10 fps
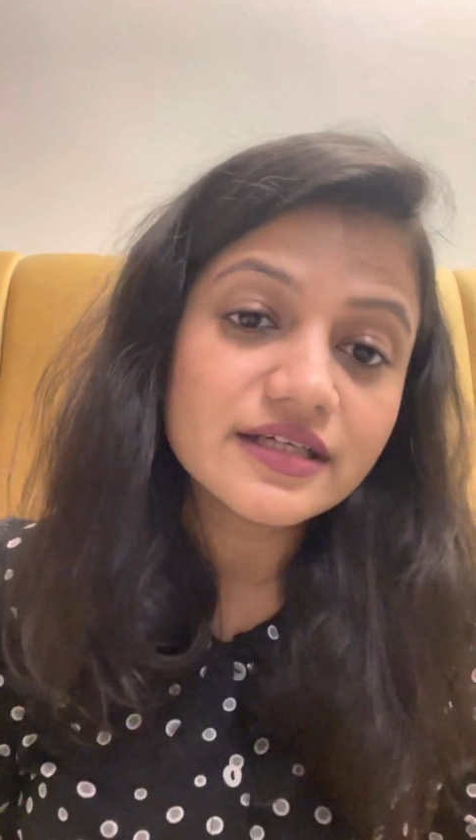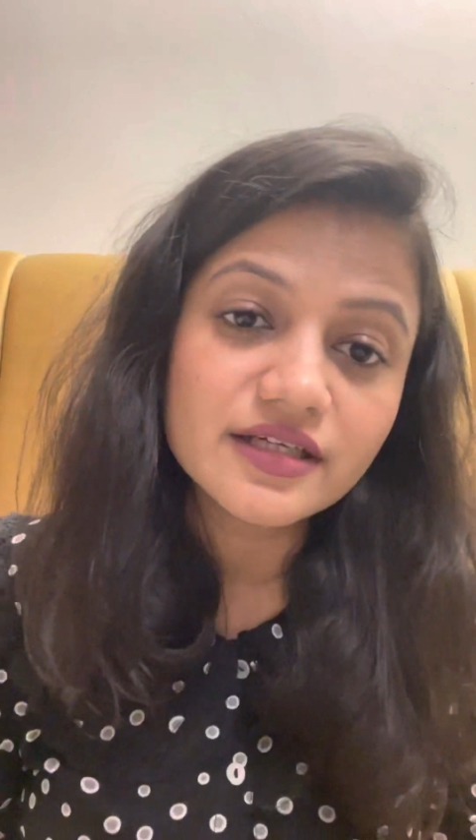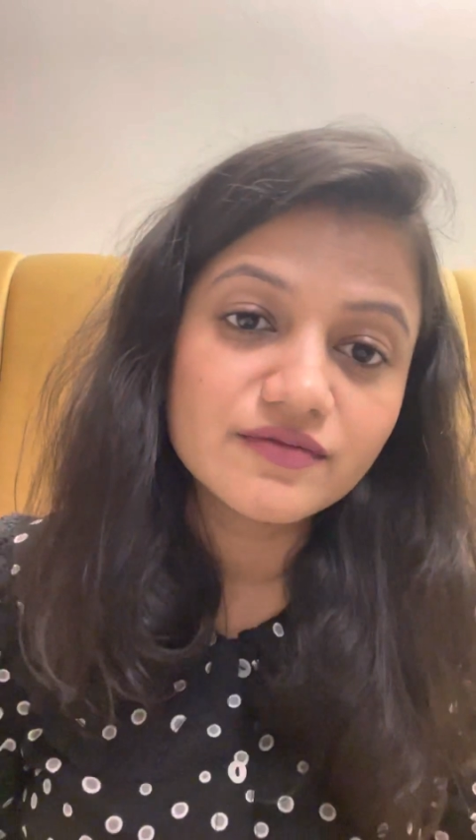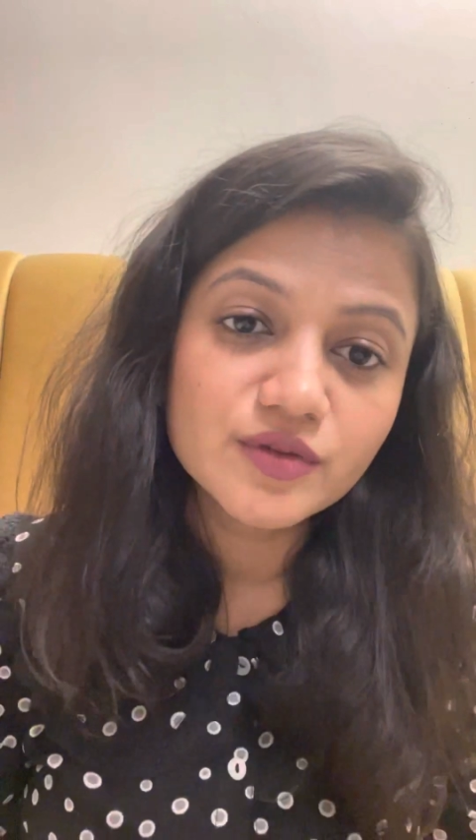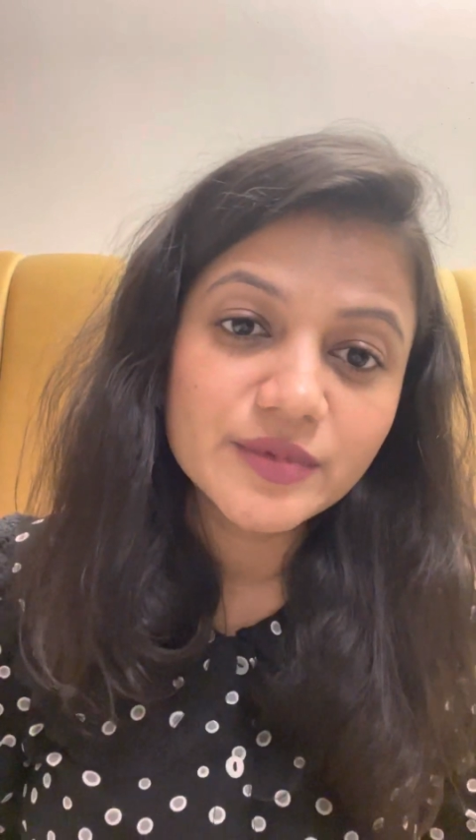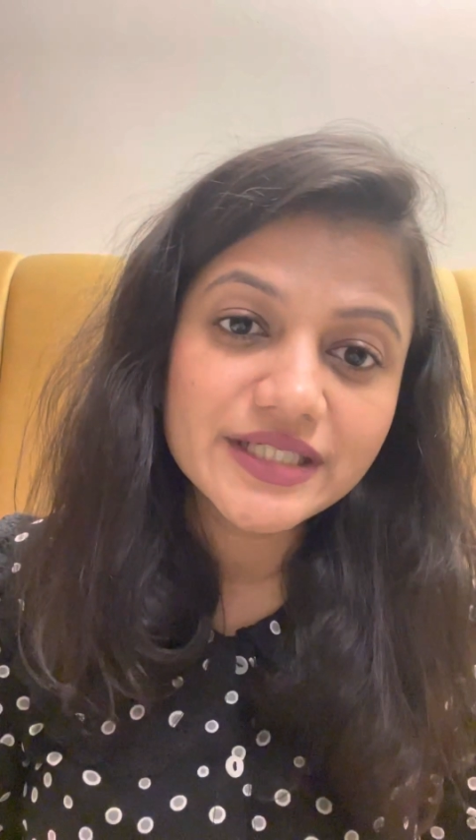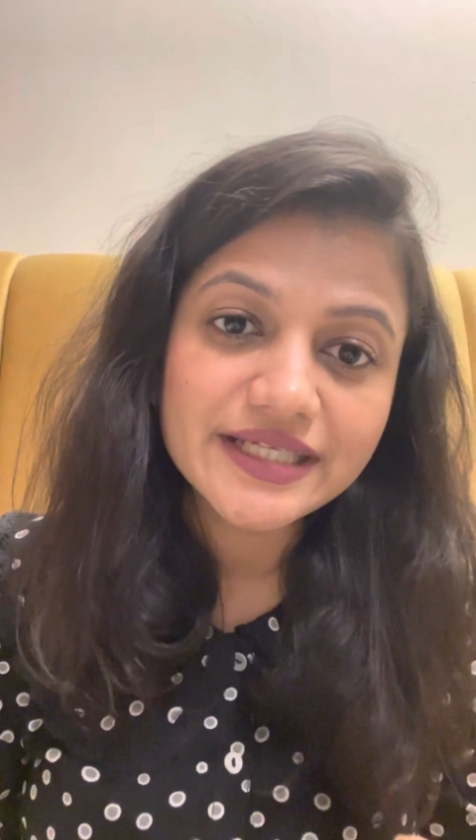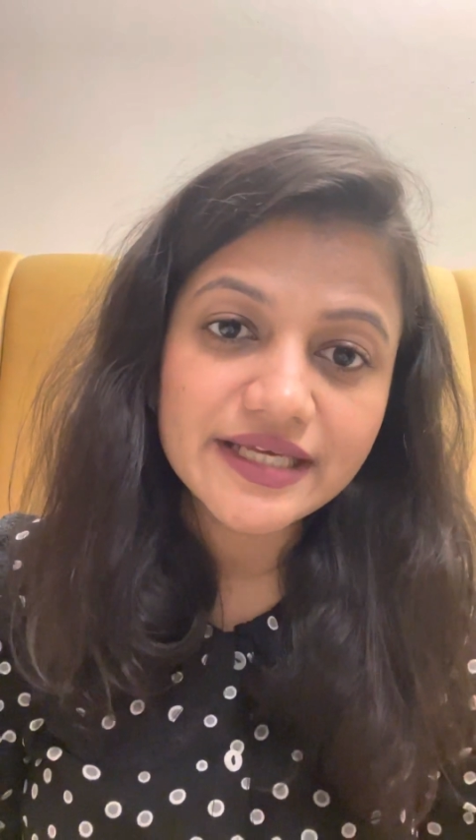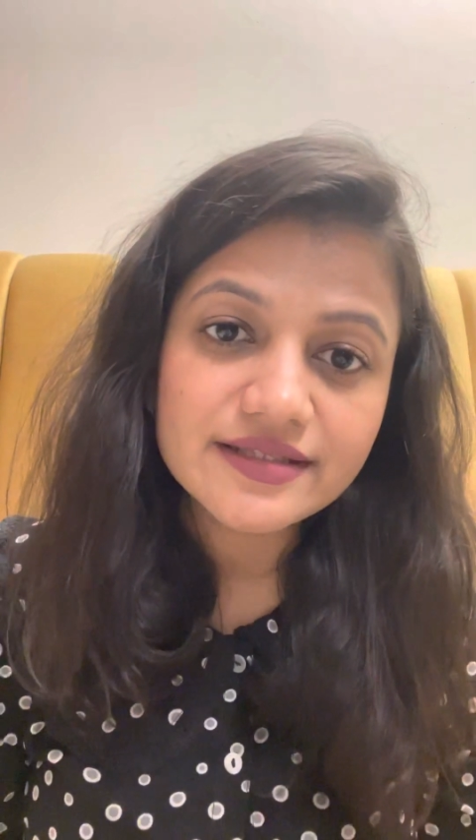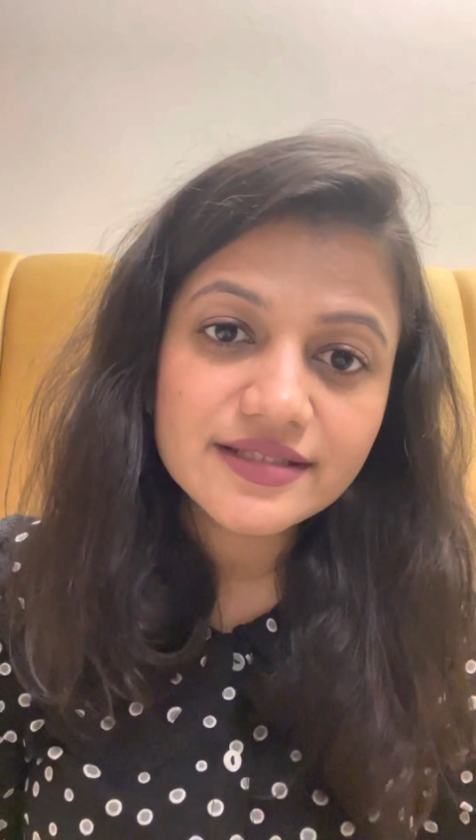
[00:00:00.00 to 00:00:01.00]
a woman
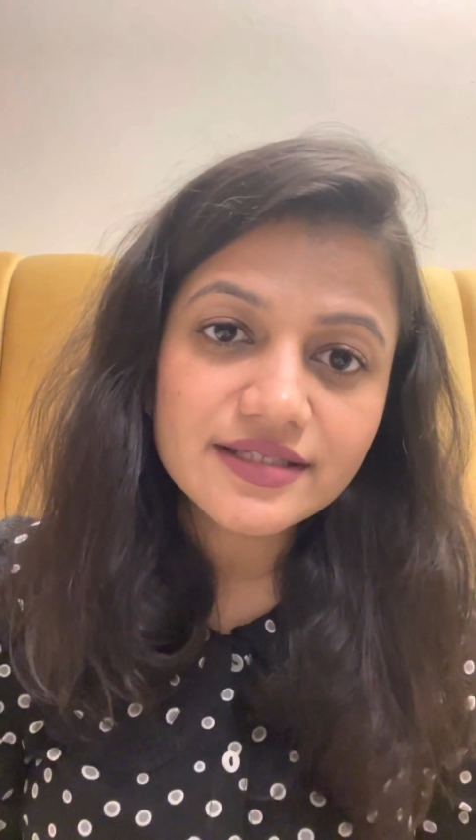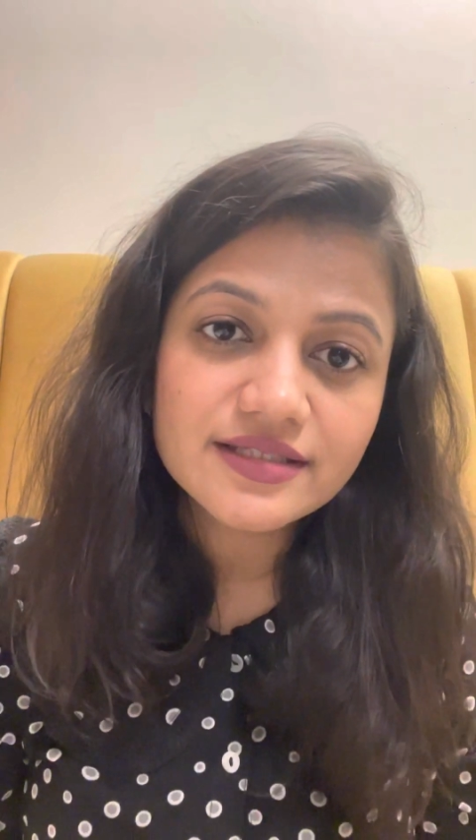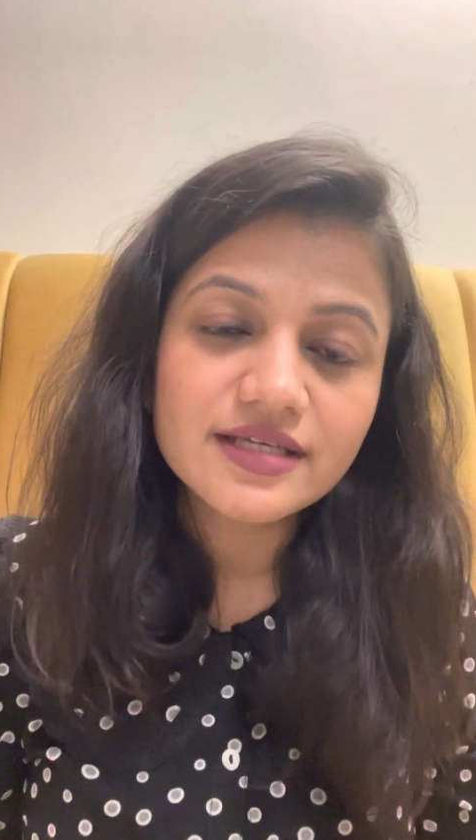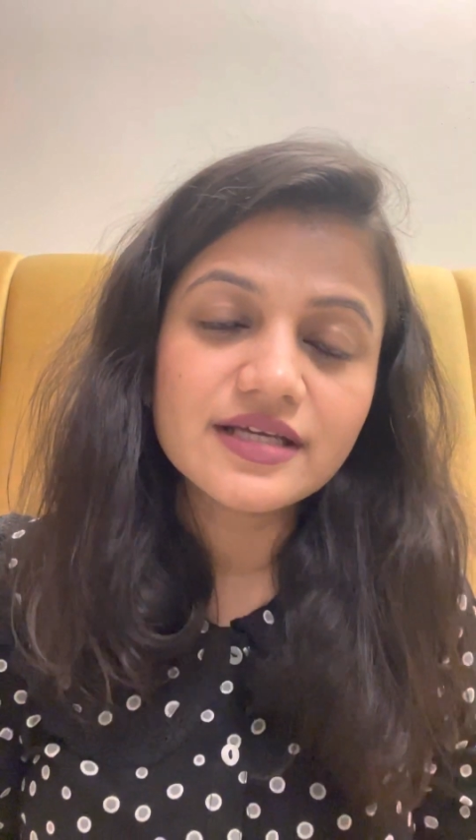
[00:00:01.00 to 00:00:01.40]
takes it